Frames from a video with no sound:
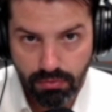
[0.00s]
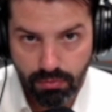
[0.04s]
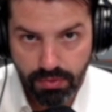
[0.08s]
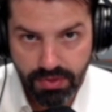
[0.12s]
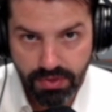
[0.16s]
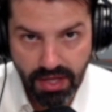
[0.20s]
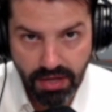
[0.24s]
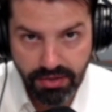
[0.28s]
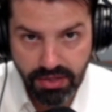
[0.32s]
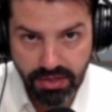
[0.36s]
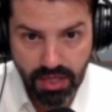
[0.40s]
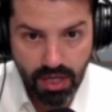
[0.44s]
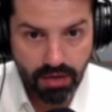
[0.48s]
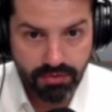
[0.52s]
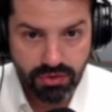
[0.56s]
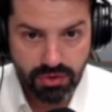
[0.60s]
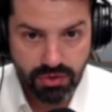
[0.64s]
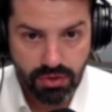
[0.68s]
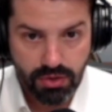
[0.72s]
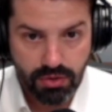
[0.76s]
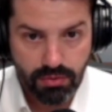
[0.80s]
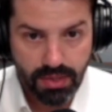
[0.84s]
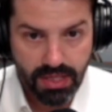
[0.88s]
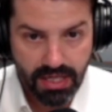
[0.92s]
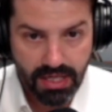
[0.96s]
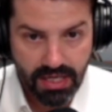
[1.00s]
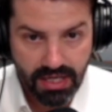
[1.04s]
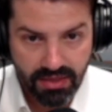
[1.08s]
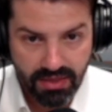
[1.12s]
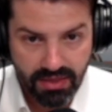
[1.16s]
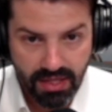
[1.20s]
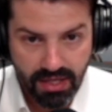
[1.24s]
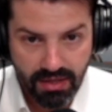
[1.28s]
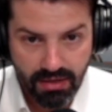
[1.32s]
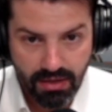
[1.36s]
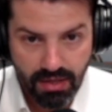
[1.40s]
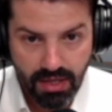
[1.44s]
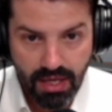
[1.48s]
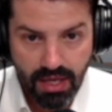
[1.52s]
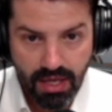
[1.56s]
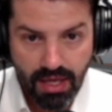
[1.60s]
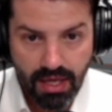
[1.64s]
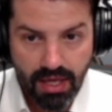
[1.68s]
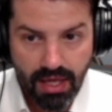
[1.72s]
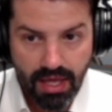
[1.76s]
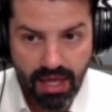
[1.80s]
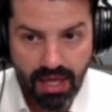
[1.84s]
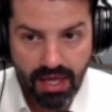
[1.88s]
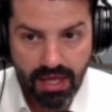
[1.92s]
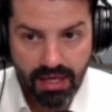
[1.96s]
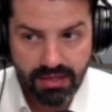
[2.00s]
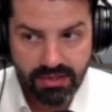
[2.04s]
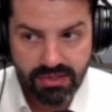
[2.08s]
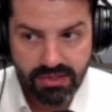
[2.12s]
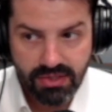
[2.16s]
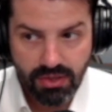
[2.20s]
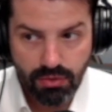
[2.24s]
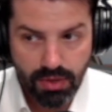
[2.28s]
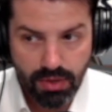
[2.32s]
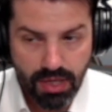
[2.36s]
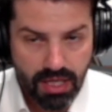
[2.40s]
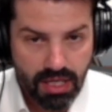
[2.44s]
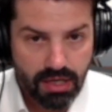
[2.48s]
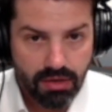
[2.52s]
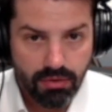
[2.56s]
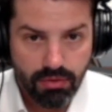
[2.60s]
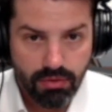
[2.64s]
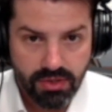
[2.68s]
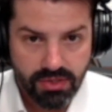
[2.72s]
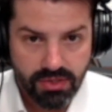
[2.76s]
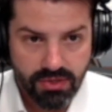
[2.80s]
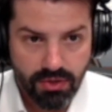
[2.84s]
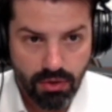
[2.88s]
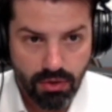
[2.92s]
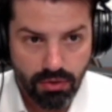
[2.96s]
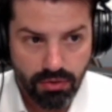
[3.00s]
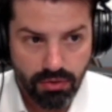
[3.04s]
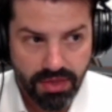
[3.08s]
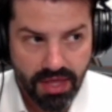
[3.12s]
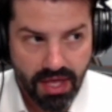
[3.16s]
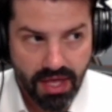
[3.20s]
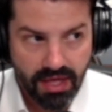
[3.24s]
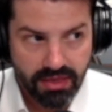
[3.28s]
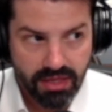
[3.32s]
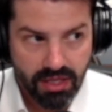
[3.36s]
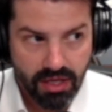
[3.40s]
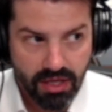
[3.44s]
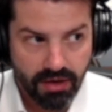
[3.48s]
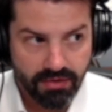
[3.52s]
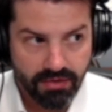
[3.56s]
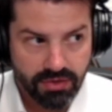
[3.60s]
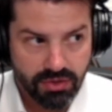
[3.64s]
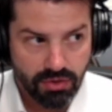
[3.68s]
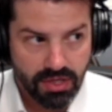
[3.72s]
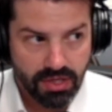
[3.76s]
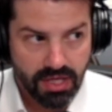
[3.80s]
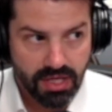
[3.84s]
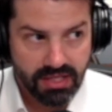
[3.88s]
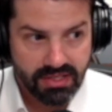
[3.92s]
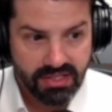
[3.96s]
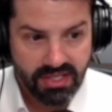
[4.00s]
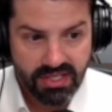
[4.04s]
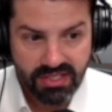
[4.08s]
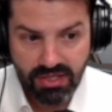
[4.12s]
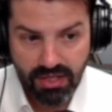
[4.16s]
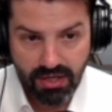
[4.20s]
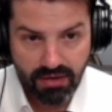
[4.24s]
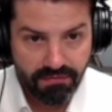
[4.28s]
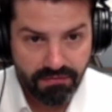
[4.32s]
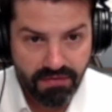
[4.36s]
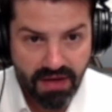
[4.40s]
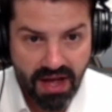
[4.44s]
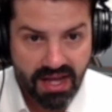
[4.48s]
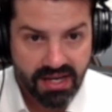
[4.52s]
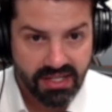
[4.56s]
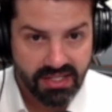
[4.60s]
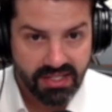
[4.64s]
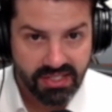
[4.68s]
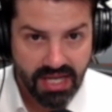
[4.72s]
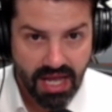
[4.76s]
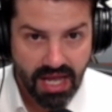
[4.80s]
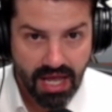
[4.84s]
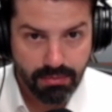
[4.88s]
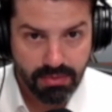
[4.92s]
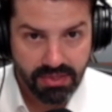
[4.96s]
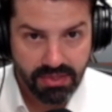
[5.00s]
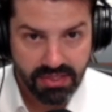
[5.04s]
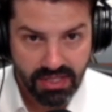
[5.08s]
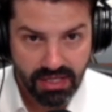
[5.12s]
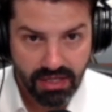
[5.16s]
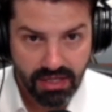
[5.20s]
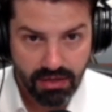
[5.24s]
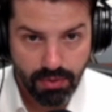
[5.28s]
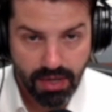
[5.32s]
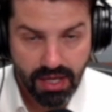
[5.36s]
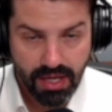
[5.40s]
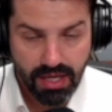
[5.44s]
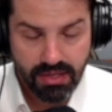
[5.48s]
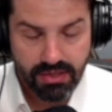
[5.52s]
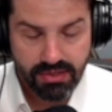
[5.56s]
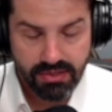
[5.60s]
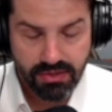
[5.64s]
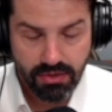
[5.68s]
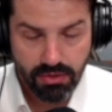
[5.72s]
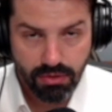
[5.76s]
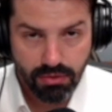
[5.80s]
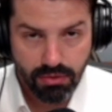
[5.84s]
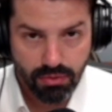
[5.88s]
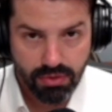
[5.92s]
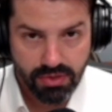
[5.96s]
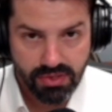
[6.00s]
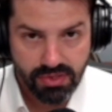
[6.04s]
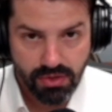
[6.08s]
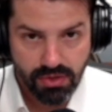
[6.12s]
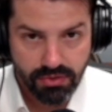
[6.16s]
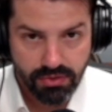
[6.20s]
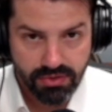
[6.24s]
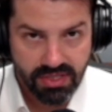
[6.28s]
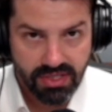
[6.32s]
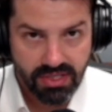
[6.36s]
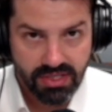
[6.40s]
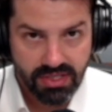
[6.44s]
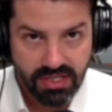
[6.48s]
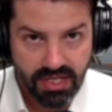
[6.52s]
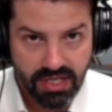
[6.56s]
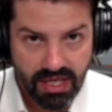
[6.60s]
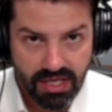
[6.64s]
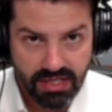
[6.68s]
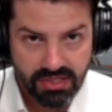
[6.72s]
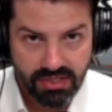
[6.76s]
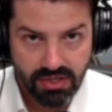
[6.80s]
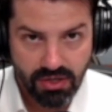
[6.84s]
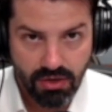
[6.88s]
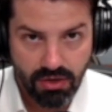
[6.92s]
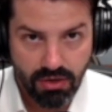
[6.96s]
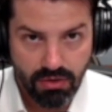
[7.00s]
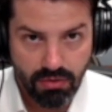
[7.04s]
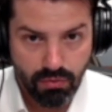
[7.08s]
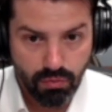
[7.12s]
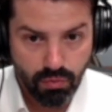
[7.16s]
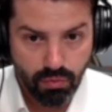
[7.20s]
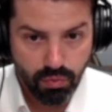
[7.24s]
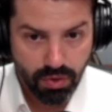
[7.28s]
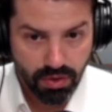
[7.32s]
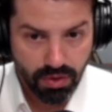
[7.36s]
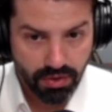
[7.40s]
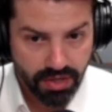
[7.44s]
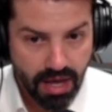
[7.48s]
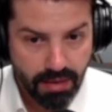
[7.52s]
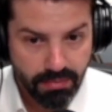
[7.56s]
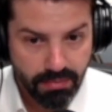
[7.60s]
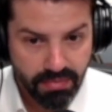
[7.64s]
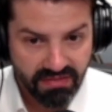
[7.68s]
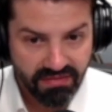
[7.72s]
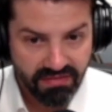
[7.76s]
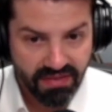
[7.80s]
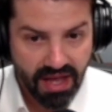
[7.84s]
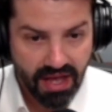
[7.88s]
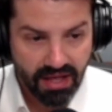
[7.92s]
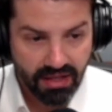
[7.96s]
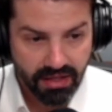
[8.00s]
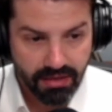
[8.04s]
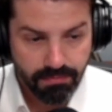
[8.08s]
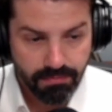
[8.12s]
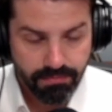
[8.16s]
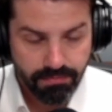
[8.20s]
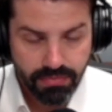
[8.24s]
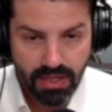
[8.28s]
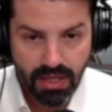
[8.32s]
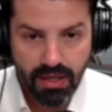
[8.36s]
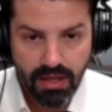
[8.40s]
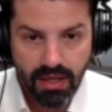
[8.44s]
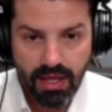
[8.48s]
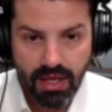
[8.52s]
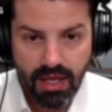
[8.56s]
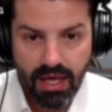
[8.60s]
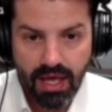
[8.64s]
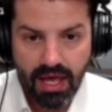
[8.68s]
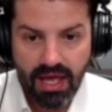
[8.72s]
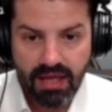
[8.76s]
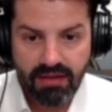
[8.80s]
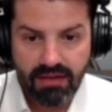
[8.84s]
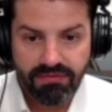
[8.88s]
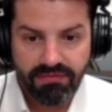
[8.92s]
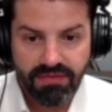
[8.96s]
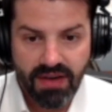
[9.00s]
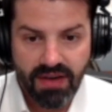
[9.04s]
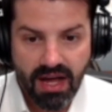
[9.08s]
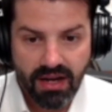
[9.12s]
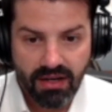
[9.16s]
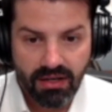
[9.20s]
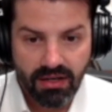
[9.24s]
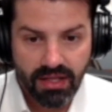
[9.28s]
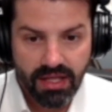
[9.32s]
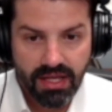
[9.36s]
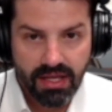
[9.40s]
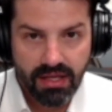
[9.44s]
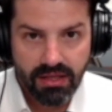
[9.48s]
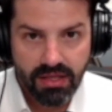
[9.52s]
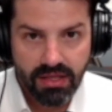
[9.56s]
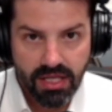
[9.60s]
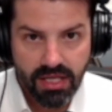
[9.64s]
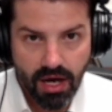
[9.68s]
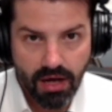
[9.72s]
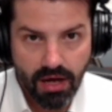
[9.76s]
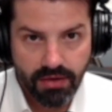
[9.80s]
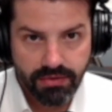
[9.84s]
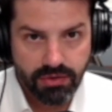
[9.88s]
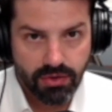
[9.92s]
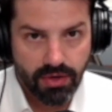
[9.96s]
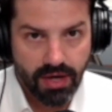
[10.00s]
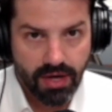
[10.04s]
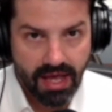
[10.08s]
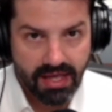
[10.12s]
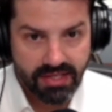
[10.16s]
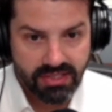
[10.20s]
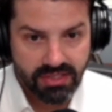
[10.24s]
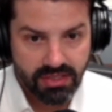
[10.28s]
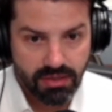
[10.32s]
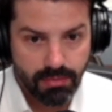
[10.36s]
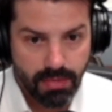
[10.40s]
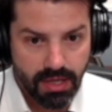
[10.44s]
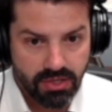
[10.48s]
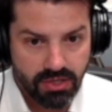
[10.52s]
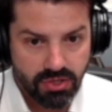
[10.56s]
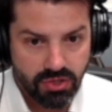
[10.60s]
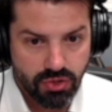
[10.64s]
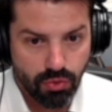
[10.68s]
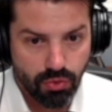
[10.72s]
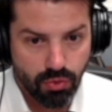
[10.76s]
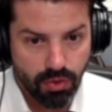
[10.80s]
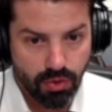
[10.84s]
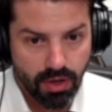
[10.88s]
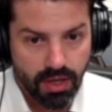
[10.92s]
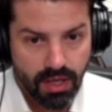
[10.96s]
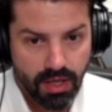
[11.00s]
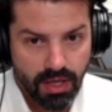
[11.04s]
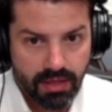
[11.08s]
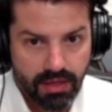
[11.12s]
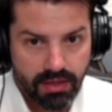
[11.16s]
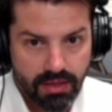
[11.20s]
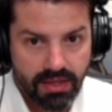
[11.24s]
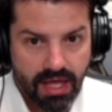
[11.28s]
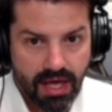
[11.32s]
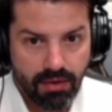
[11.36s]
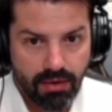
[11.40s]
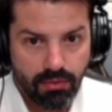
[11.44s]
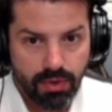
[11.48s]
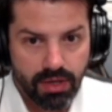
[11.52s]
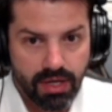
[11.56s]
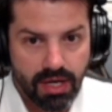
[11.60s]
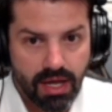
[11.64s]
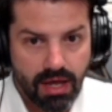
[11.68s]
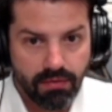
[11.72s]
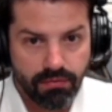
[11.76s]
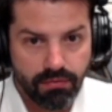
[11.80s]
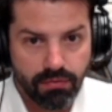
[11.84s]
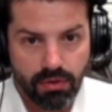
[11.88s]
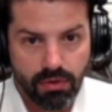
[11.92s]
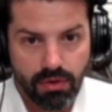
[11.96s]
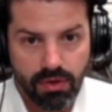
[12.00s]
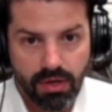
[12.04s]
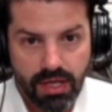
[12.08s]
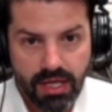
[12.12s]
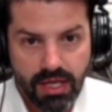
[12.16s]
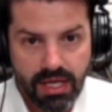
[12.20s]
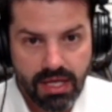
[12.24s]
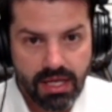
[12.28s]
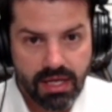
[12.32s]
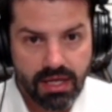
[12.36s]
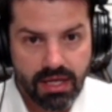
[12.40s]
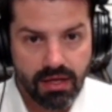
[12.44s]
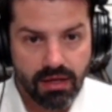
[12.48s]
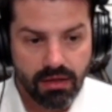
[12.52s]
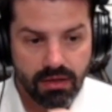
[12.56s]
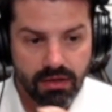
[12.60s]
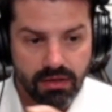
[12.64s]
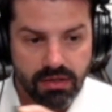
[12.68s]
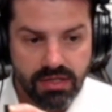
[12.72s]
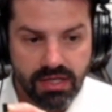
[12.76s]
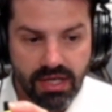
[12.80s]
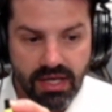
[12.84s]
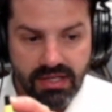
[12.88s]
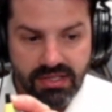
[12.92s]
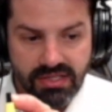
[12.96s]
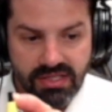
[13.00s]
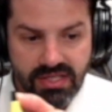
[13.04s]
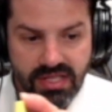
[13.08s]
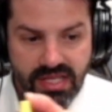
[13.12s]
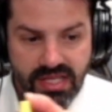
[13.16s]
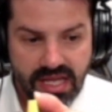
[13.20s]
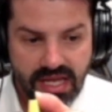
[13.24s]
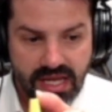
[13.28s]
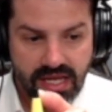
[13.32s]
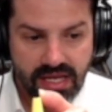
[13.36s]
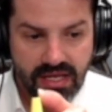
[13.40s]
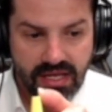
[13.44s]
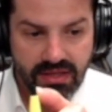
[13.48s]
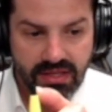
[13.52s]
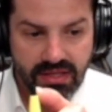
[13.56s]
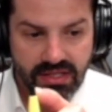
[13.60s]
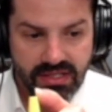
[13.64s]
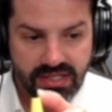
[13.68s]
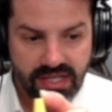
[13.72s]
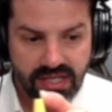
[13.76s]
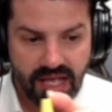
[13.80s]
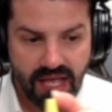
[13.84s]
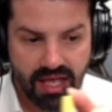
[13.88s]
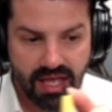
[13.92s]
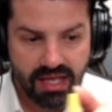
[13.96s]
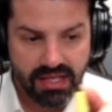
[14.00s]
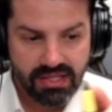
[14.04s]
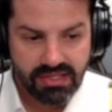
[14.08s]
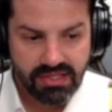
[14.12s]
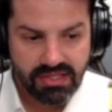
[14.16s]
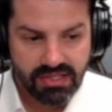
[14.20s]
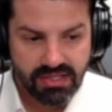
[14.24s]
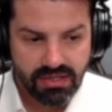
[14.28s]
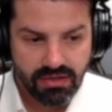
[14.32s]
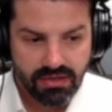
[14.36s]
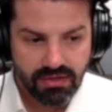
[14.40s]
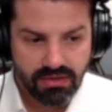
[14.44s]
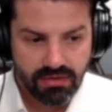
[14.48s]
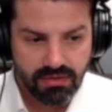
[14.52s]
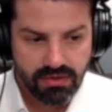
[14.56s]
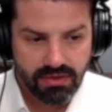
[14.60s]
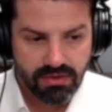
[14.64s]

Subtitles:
without the officer doing anything. And so any result that the officer gets, he's going to find nystagmus anyway. So the results of the test will not be valid. And finally, the officer has to make sure that whenever he does the test